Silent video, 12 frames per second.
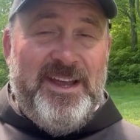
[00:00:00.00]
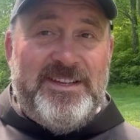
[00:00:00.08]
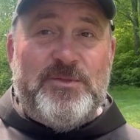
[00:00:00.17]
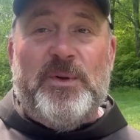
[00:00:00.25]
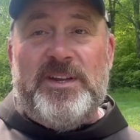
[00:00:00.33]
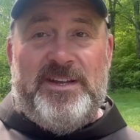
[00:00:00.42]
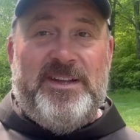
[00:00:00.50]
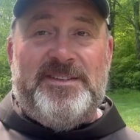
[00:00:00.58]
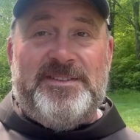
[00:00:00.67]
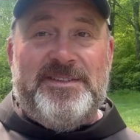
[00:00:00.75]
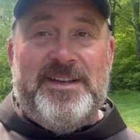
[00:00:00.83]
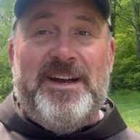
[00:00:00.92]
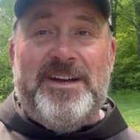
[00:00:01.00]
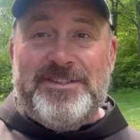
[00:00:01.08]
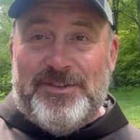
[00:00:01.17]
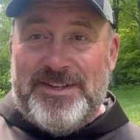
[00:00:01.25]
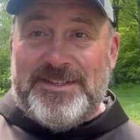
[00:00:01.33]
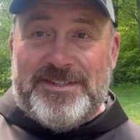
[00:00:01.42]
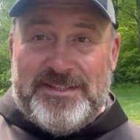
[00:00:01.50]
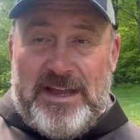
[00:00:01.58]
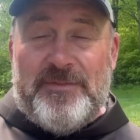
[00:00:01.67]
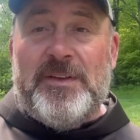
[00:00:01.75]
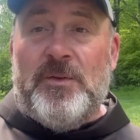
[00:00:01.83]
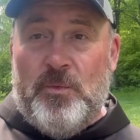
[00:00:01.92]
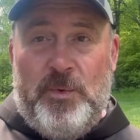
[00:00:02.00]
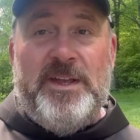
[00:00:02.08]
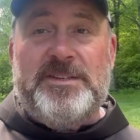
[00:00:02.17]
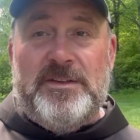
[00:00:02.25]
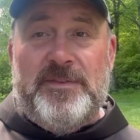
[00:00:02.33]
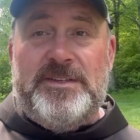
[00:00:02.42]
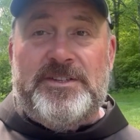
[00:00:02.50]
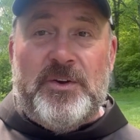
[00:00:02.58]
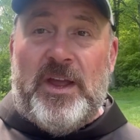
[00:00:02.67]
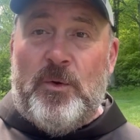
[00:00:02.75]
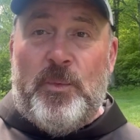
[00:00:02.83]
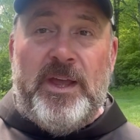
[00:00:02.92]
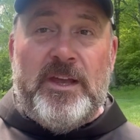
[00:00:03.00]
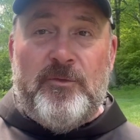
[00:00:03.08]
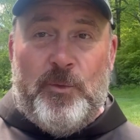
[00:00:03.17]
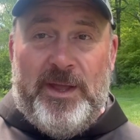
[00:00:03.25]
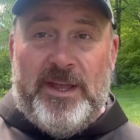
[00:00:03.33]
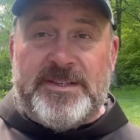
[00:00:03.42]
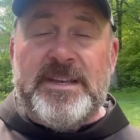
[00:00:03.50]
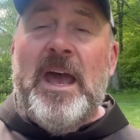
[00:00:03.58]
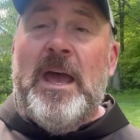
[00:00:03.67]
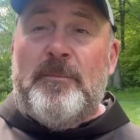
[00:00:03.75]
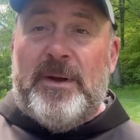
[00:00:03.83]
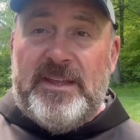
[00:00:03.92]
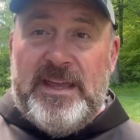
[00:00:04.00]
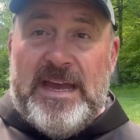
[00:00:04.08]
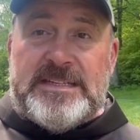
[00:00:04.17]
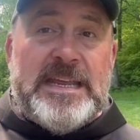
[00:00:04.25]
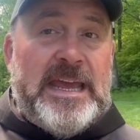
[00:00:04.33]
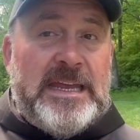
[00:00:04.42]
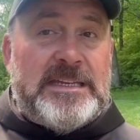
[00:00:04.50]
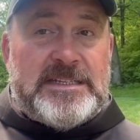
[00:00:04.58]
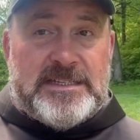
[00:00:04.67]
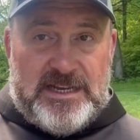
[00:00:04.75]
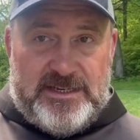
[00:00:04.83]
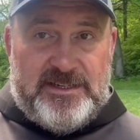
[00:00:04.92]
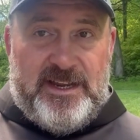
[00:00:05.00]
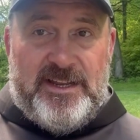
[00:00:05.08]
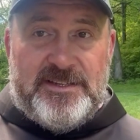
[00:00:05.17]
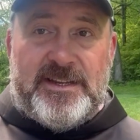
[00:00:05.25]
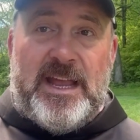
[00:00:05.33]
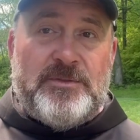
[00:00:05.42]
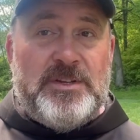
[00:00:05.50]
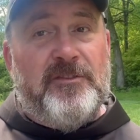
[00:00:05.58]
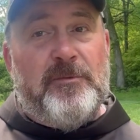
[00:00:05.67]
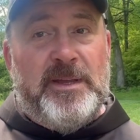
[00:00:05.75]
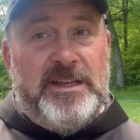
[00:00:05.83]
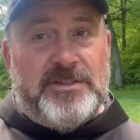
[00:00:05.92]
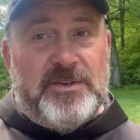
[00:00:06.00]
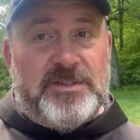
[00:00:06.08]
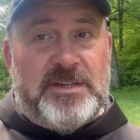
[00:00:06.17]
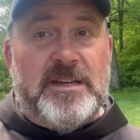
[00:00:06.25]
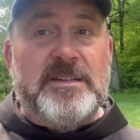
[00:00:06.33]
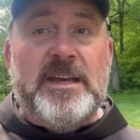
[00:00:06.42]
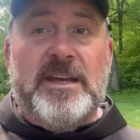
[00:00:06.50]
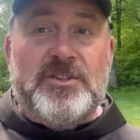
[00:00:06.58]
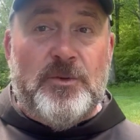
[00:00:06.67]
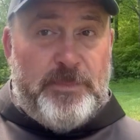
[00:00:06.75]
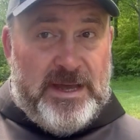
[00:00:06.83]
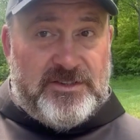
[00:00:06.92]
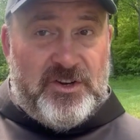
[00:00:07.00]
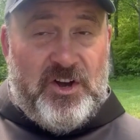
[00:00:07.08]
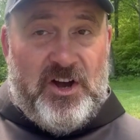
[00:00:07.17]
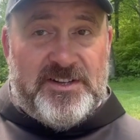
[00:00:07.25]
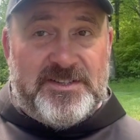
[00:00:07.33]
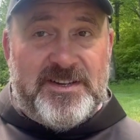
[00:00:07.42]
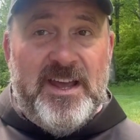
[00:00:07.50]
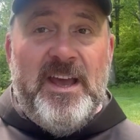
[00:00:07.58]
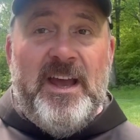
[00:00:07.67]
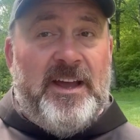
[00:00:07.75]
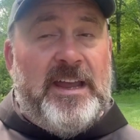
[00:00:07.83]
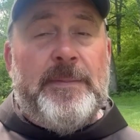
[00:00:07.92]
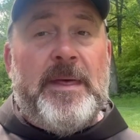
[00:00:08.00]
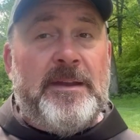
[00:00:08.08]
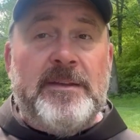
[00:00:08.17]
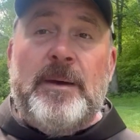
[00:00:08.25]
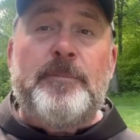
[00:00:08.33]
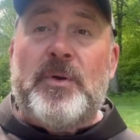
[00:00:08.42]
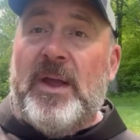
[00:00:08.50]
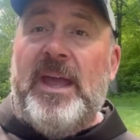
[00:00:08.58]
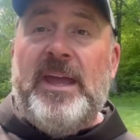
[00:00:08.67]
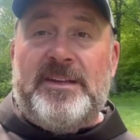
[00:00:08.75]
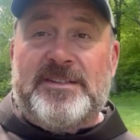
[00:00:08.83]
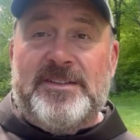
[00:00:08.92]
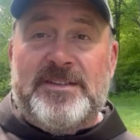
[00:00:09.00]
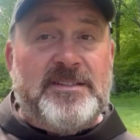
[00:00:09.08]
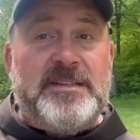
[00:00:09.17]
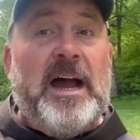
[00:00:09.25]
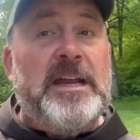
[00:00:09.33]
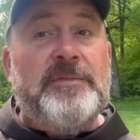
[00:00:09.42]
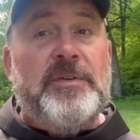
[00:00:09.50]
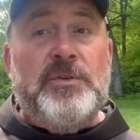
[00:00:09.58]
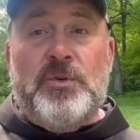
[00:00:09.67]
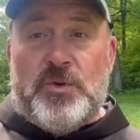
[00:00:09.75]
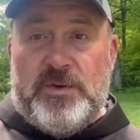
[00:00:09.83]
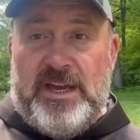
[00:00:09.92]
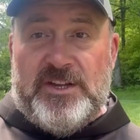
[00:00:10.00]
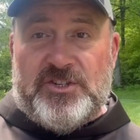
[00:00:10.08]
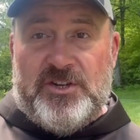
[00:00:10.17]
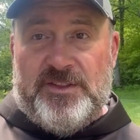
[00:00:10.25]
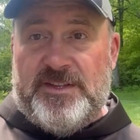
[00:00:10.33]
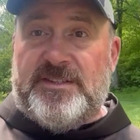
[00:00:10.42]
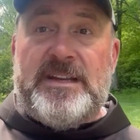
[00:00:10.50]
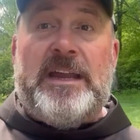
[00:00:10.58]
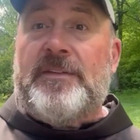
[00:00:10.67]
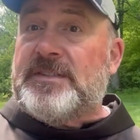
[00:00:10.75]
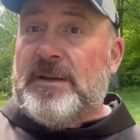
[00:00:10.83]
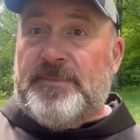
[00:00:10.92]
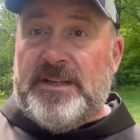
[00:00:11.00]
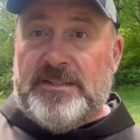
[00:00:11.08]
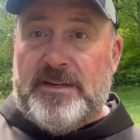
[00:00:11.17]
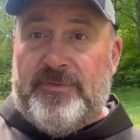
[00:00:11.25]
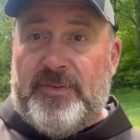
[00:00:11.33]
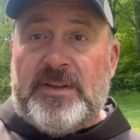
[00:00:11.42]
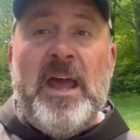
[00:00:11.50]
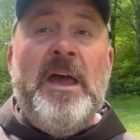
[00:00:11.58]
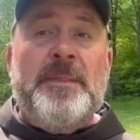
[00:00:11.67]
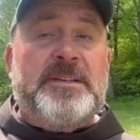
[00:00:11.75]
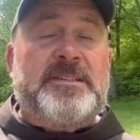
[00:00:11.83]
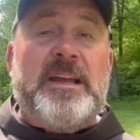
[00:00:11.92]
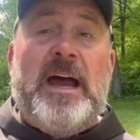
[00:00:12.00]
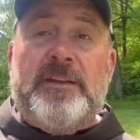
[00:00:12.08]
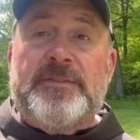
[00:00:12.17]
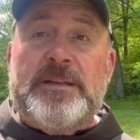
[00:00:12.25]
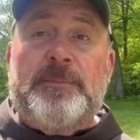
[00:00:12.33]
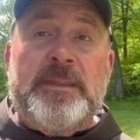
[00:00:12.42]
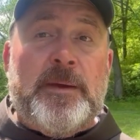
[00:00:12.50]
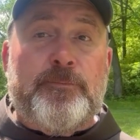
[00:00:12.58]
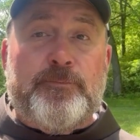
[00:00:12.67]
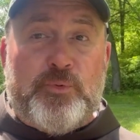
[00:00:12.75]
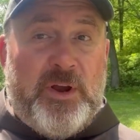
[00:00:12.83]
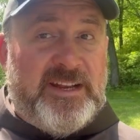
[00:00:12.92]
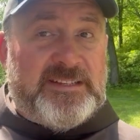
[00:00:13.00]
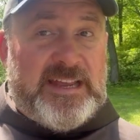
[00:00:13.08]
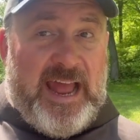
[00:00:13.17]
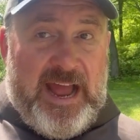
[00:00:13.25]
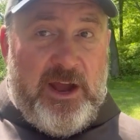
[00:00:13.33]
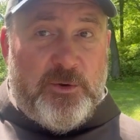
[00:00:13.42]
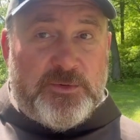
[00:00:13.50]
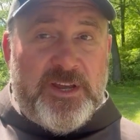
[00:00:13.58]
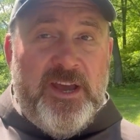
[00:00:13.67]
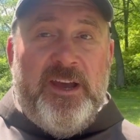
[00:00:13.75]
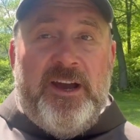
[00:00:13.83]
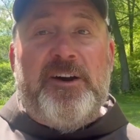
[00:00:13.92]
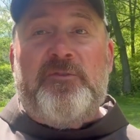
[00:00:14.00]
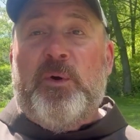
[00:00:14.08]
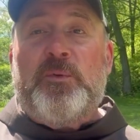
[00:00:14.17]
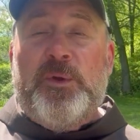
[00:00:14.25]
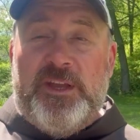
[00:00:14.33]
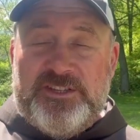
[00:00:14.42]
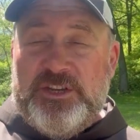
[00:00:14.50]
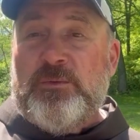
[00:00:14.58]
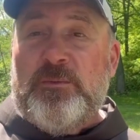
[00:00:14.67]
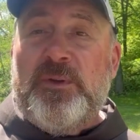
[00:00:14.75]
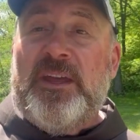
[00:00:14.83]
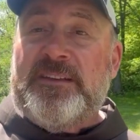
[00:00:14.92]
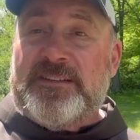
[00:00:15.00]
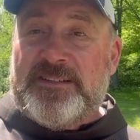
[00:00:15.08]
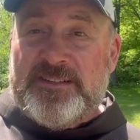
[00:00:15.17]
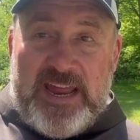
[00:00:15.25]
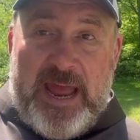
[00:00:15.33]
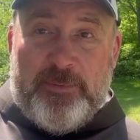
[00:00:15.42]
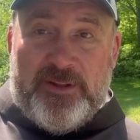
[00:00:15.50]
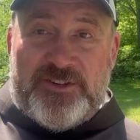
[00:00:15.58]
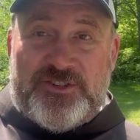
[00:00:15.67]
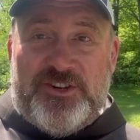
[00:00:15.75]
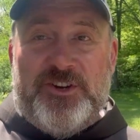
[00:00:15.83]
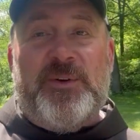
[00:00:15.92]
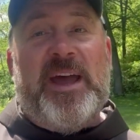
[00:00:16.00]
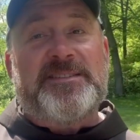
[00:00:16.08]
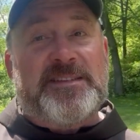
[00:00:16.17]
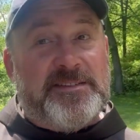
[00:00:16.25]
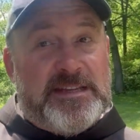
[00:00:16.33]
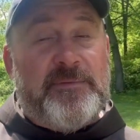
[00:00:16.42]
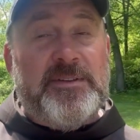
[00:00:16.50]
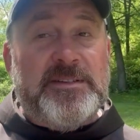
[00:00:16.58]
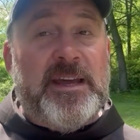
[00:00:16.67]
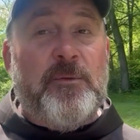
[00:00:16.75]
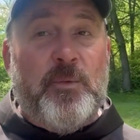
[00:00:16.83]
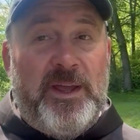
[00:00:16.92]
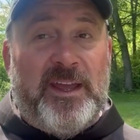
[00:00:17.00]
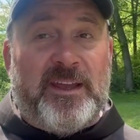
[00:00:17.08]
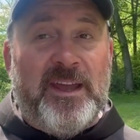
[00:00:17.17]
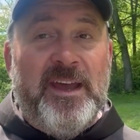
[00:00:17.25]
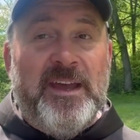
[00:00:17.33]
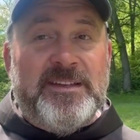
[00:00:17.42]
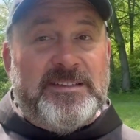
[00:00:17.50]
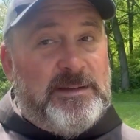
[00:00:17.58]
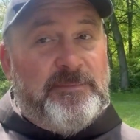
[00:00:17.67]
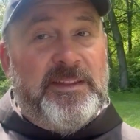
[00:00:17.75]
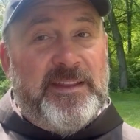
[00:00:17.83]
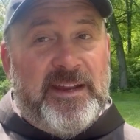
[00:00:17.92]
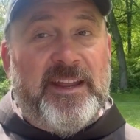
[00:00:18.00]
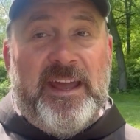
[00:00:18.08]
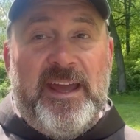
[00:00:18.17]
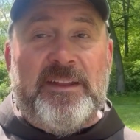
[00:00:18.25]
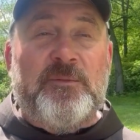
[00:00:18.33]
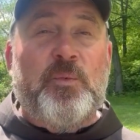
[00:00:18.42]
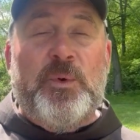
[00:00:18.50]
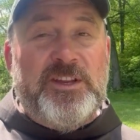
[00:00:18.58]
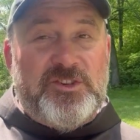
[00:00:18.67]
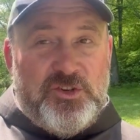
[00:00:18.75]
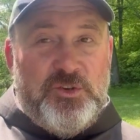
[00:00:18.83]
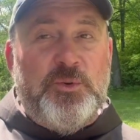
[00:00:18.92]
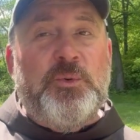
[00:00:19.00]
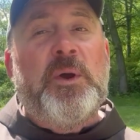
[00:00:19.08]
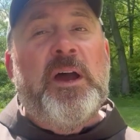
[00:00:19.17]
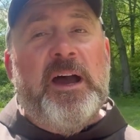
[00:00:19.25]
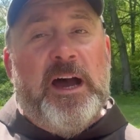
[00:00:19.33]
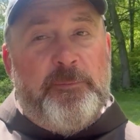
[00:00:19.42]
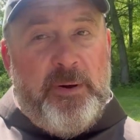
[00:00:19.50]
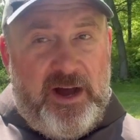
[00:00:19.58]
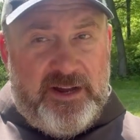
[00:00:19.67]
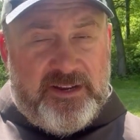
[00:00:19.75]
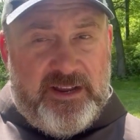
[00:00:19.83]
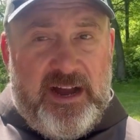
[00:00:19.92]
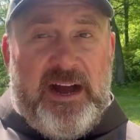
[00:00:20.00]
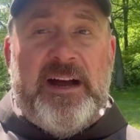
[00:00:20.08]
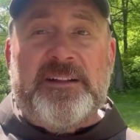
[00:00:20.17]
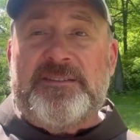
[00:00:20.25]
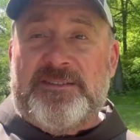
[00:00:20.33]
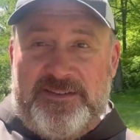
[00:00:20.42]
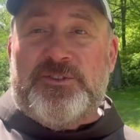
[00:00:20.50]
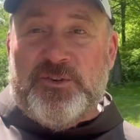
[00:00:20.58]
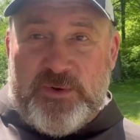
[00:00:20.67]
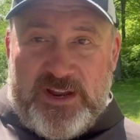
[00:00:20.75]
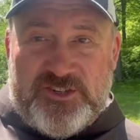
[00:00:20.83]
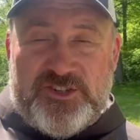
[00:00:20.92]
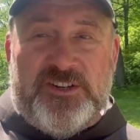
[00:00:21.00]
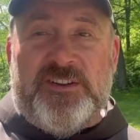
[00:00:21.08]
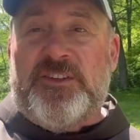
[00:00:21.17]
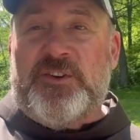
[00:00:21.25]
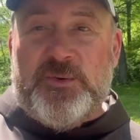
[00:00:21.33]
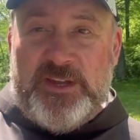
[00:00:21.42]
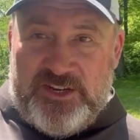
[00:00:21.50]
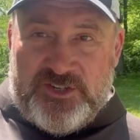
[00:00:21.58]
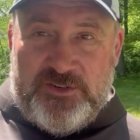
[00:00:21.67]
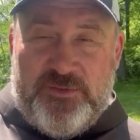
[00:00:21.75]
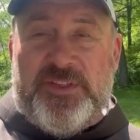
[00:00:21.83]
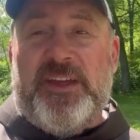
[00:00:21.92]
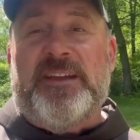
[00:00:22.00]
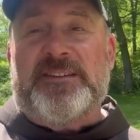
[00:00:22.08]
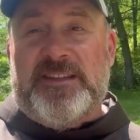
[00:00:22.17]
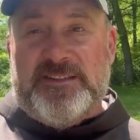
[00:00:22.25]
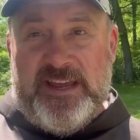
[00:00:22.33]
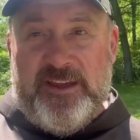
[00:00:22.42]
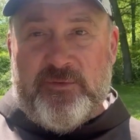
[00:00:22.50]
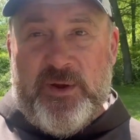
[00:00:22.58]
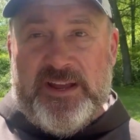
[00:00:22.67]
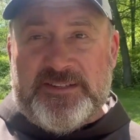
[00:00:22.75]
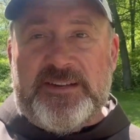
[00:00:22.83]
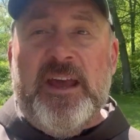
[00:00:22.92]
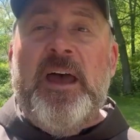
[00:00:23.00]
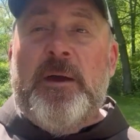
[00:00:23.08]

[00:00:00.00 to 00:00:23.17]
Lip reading: is what it is. So these 7 weeks of Easter, a week of weeks, but yet 8 Sundays, counting from Easter Sunday to Pentecost. Again, that number 8, the sign of a new creation, the sign of something different, the sign of something that breaks out of what we as human beings established, as the 7-day week. Something that, again, we do upon God's direction in the creation of things, the day of rest.